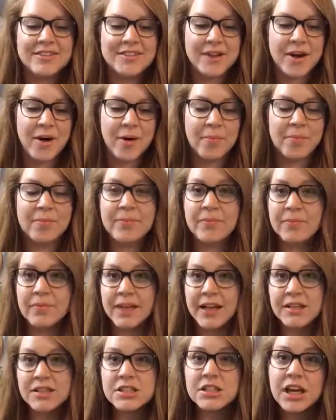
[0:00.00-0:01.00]
So
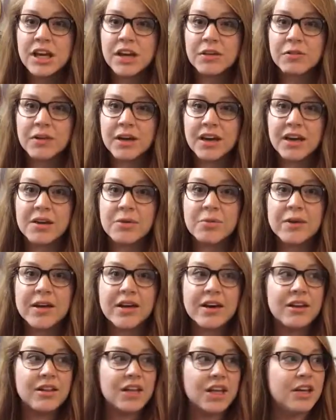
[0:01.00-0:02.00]
that's January.
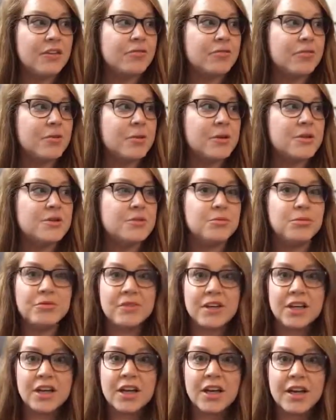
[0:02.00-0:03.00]
We are looking forward to
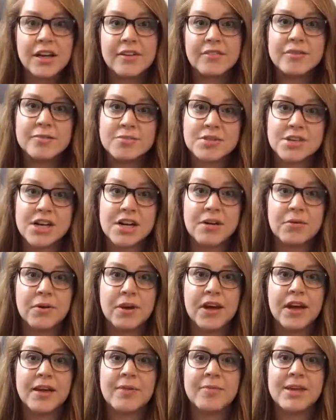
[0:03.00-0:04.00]
moving on from
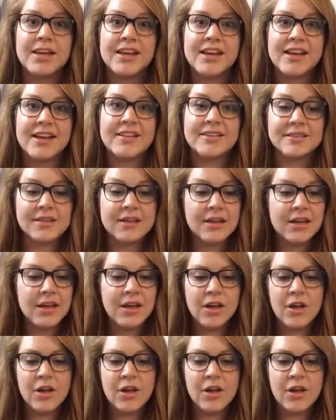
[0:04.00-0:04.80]
January because